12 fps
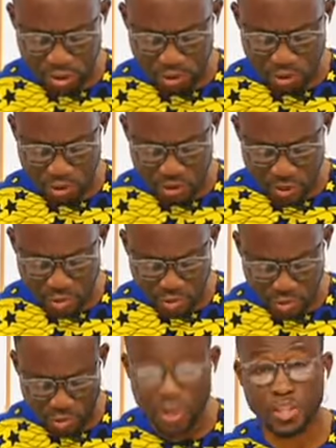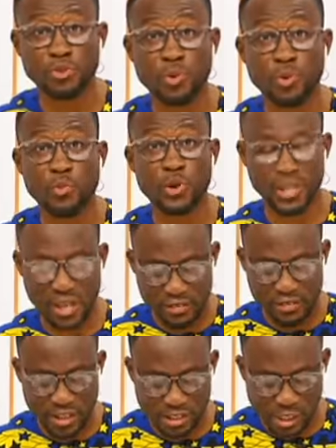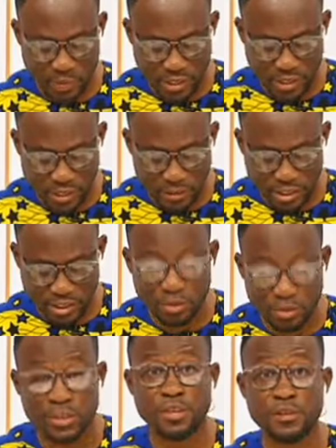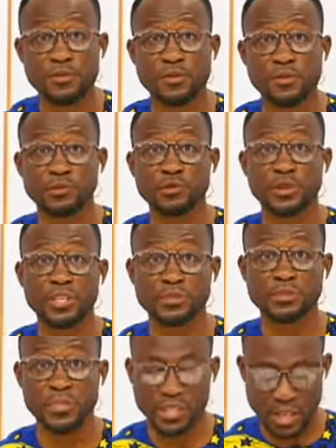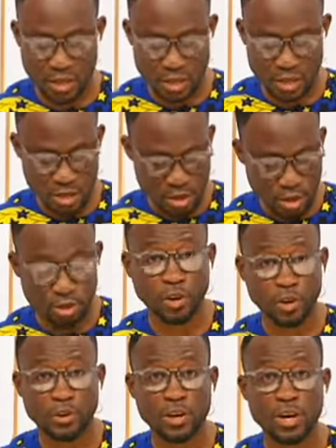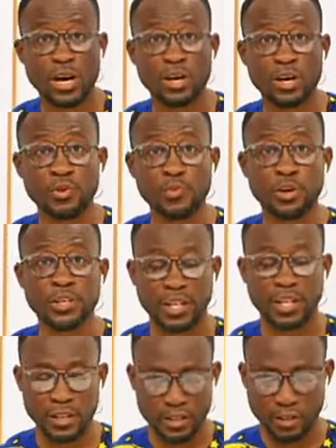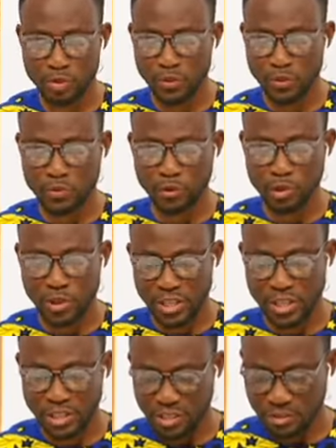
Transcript: Osei Bonsu, ending Komoye, governance inspector, in general, thoughts on this matter. Doc, good morning, and thanks so much for joining us.